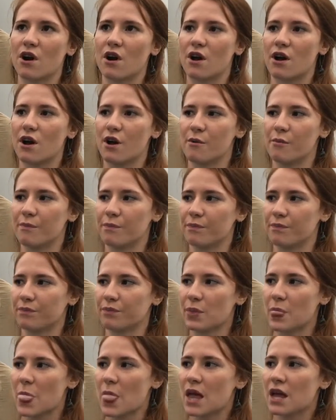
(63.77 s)

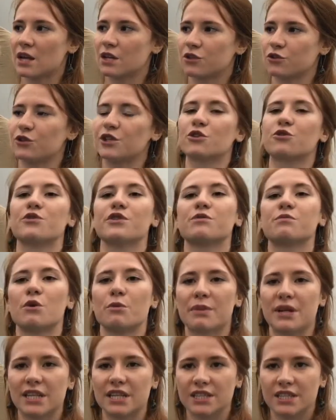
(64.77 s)
to increase
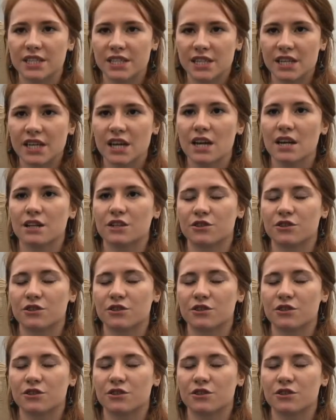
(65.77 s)
mobility,